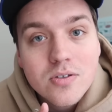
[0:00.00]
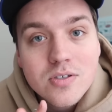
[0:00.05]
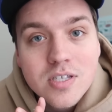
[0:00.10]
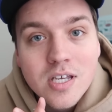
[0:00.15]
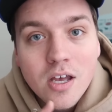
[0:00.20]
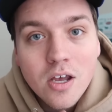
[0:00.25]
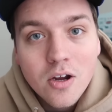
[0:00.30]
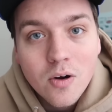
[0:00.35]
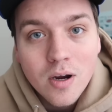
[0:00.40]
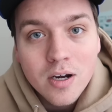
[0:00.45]

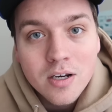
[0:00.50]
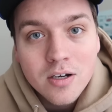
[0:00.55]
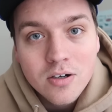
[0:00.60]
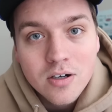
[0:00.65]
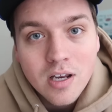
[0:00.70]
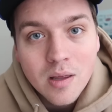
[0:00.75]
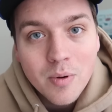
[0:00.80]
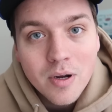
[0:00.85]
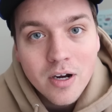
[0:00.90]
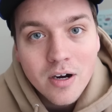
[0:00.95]
using a credit
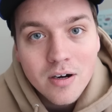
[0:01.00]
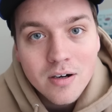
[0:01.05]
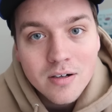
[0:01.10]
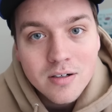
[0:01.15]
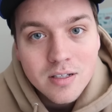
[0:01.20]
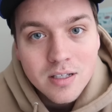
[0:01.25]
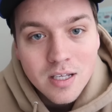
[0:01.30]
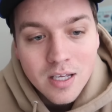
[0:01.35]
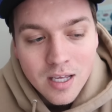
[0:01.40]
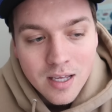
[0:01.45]
or debit
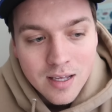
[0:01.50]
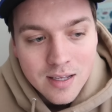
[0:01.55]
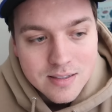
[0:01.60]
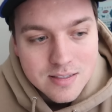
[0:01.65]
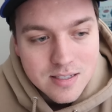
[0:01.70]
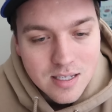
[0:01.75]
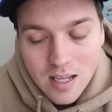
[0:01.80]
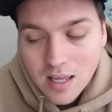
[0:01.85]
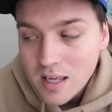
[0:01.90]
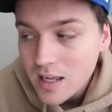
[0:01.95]
card
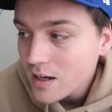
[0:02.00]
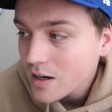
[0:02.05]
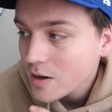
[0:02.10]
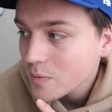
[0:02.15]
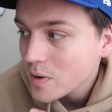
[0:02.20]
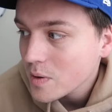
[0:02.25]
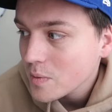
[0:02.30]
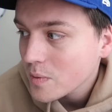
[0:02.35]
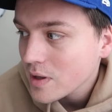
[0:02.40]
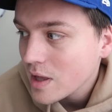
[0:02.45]
today, or
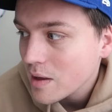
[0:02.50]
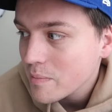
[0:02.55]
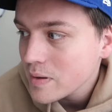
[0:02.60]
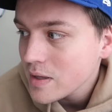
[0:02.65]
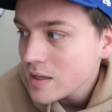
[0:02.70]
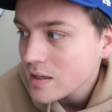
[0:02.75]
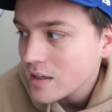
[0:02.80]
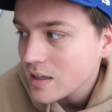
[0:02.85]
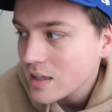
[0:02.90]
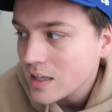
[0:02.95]
what will that
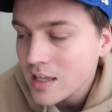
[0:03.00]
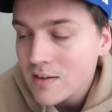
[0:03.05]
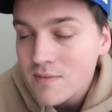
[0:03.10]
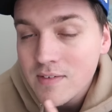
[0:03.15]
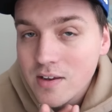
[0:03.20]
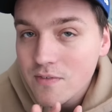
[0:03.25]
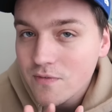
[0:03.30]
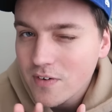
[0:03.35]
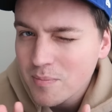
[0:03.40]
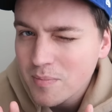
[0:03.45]
be?
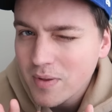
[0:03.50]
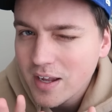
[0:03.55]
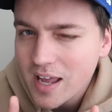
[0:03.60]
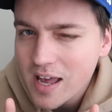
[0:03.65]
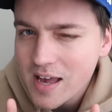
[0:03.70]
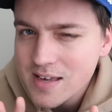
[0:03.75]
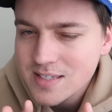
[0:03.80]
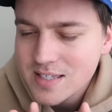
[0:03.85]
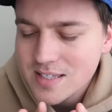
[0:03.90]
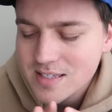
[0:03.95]
Even if I'm like
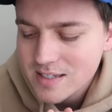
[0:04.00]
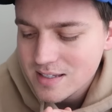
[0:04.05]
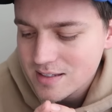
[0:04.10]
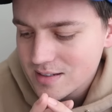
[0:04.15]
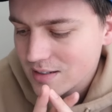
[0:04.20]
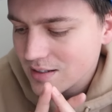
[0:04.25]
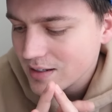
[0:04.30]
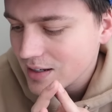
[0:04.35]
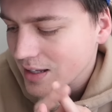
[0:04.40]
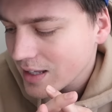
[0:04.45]
hesitant.